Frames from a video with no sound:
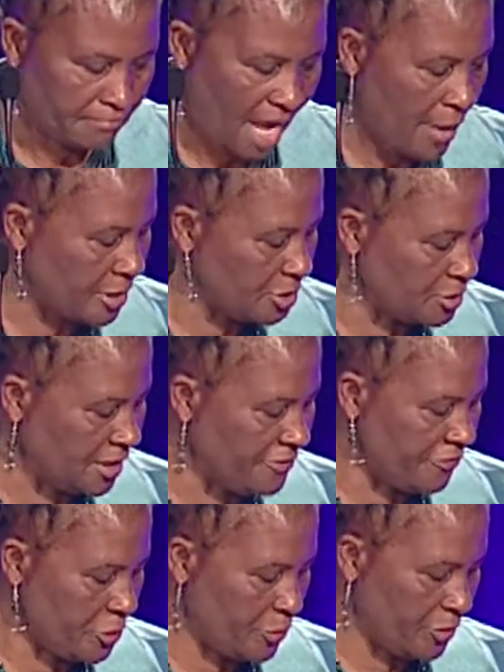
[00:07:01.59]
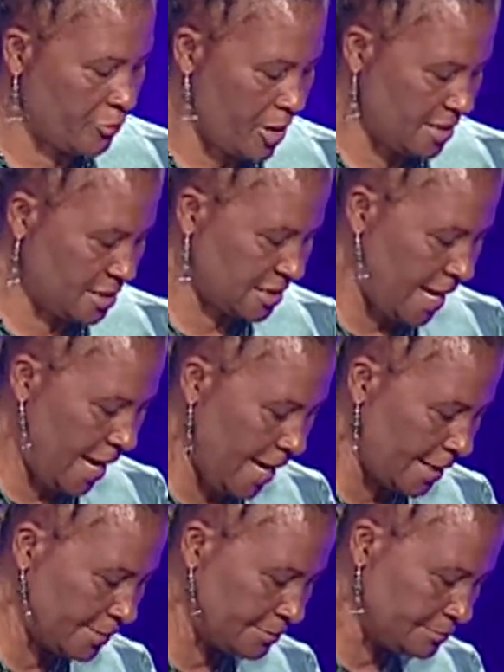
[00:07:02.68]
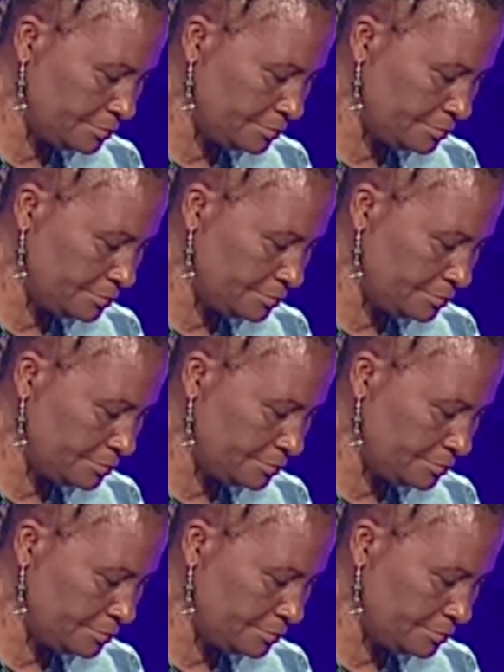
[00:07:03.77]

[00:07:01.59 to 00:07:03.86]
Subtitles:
I want to leave you with one saying,